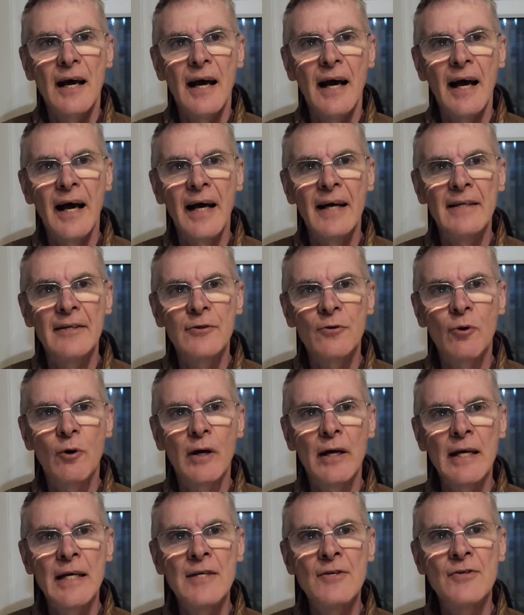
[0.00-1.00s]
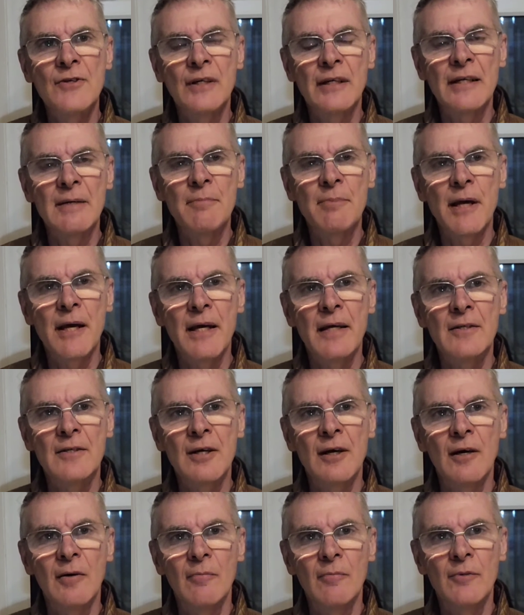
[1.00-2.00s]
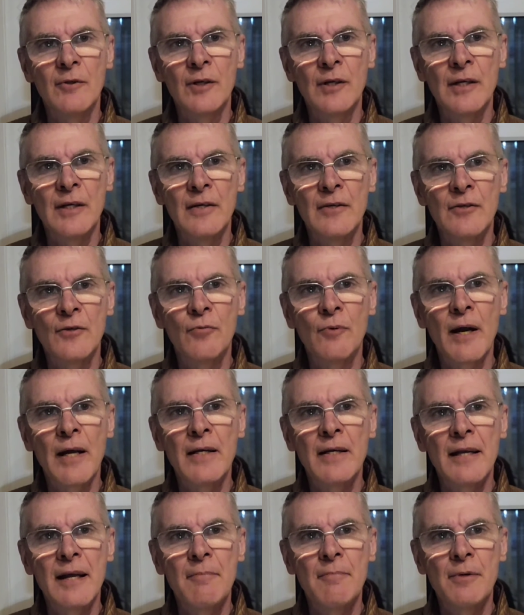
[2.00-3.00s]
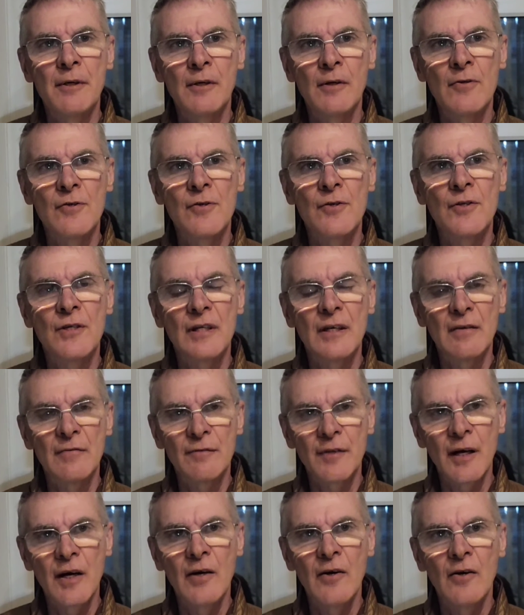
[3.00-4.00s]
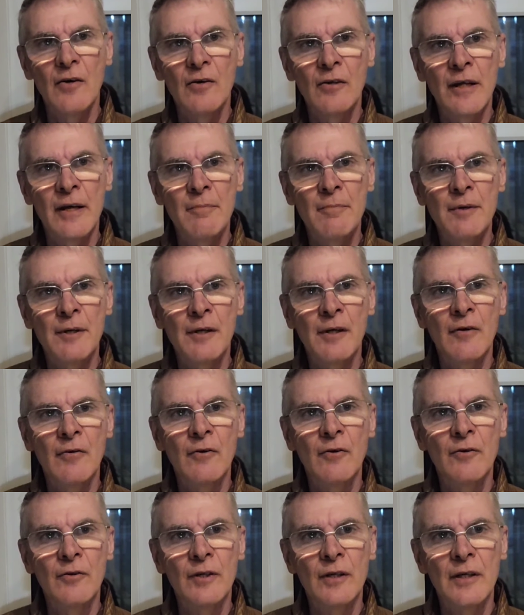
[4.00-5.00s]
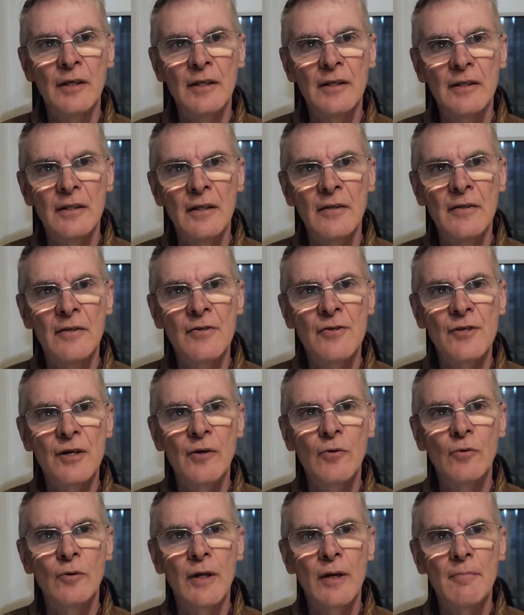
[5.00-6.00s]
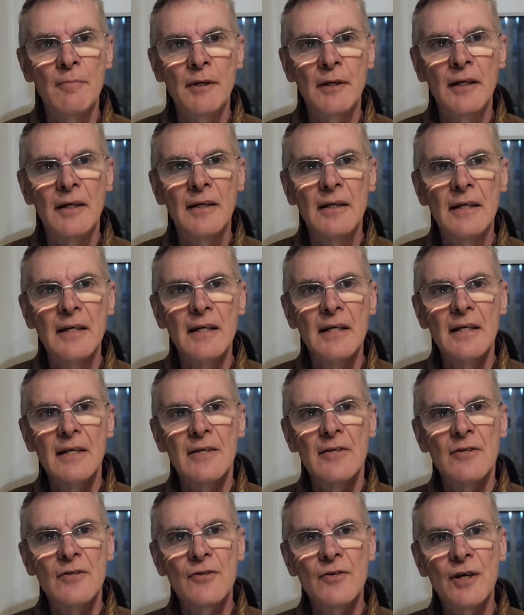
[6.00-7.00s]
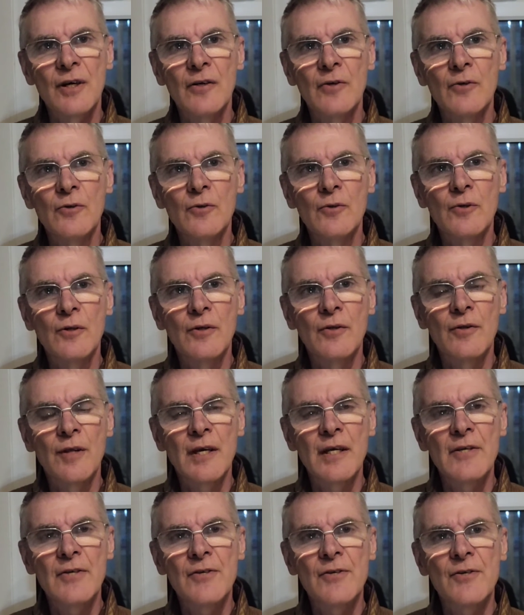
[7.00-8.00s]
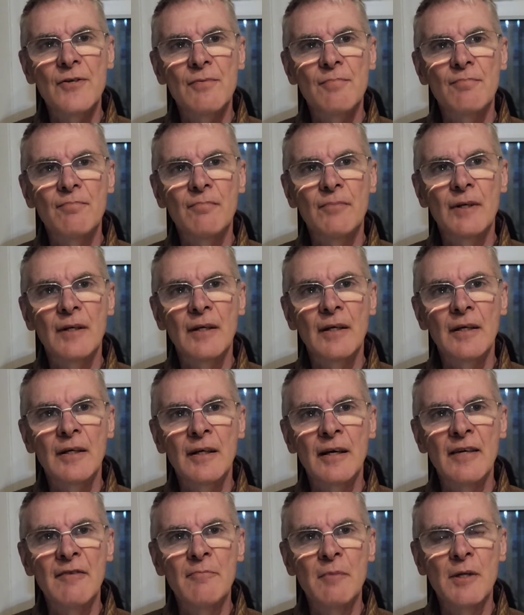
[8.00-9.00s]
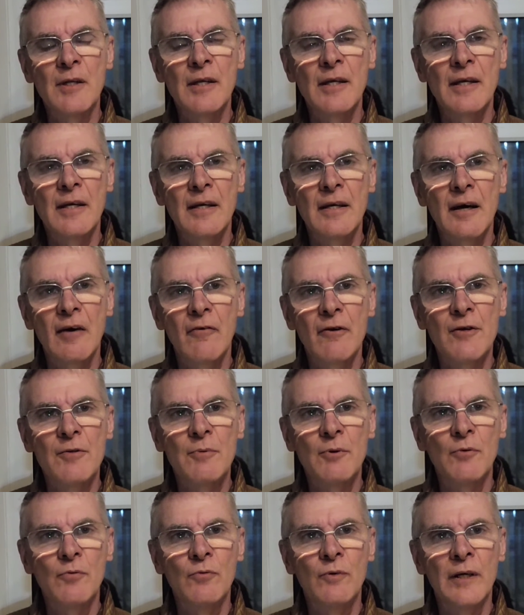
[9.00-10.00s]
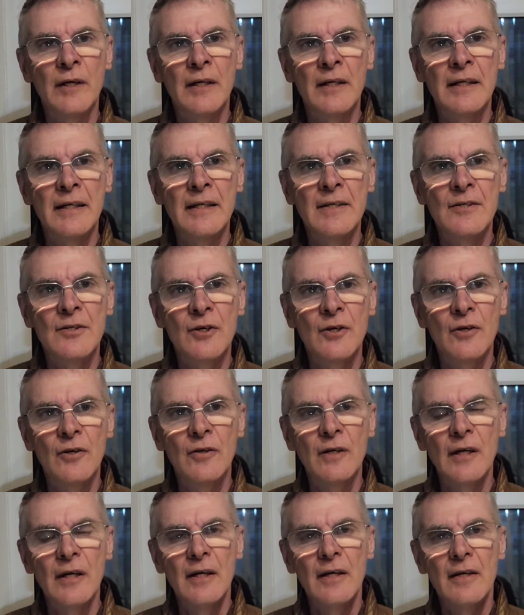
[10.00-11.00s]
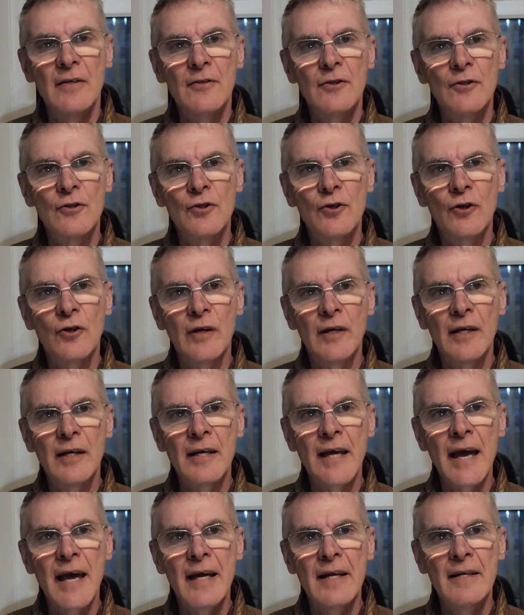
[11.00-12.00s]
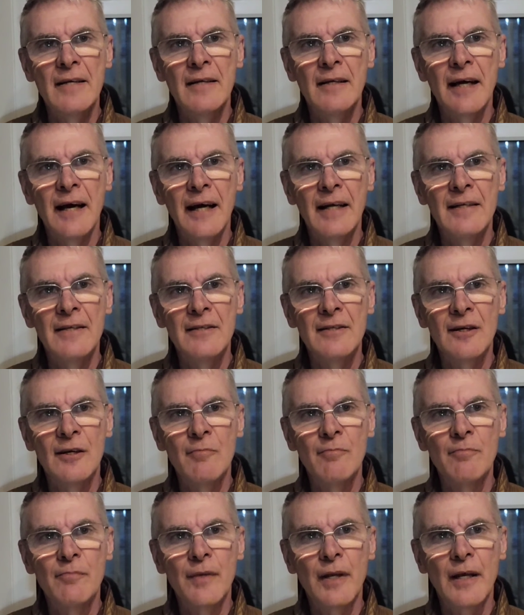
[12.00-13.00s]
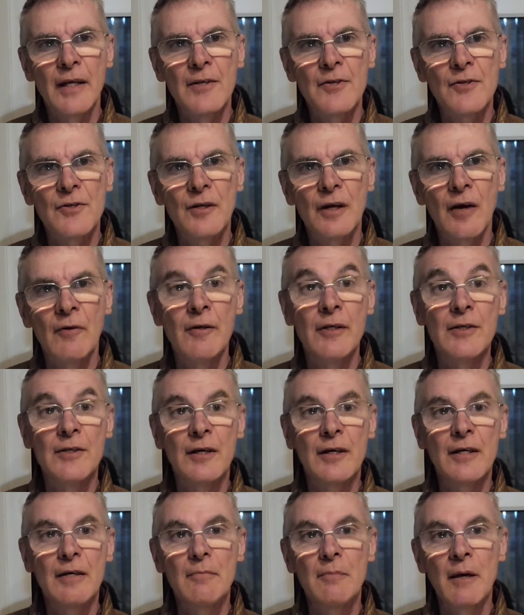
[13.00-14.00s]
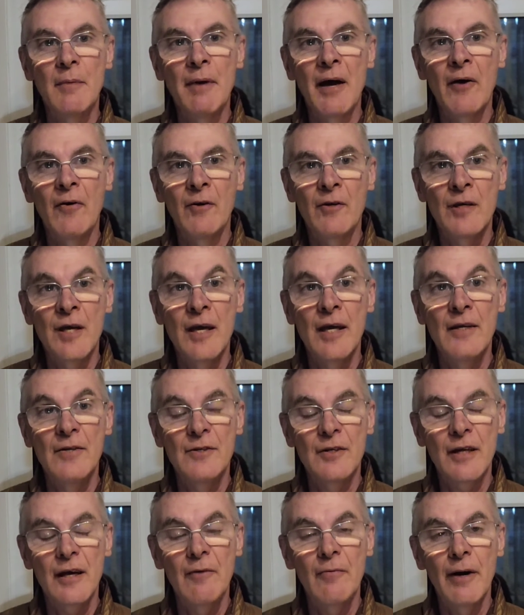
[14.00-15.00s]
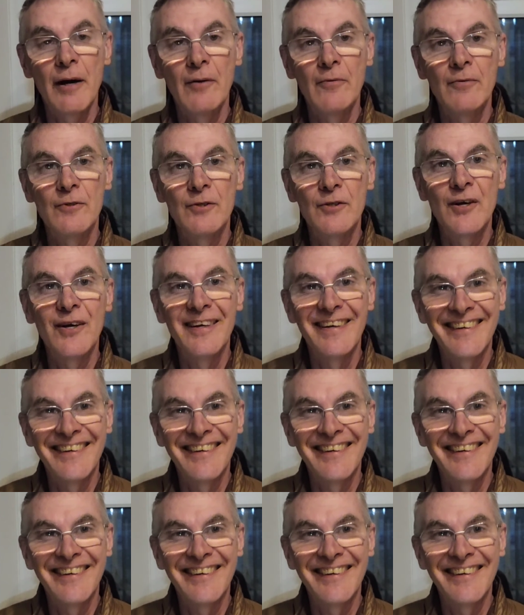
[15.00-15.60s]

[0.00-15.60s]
and quite easily picked up the red nebulosity of the Heart Nebula and the Sol Nebula. So this gave me the encouragement really to try again, and it's only taken me about a year to get around